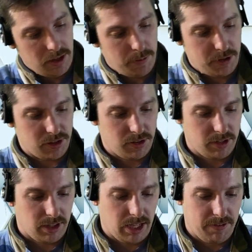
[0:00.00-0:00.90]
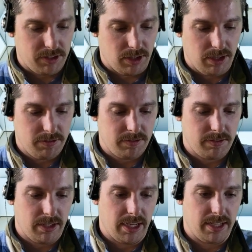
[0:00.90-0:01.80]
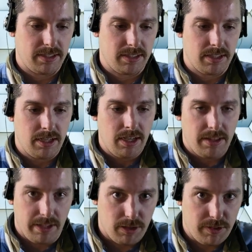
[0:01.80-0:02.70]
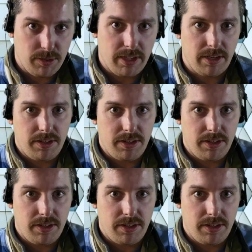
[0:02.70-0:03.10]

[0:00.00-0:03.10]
I'm going to turn the left off as the interviewer here.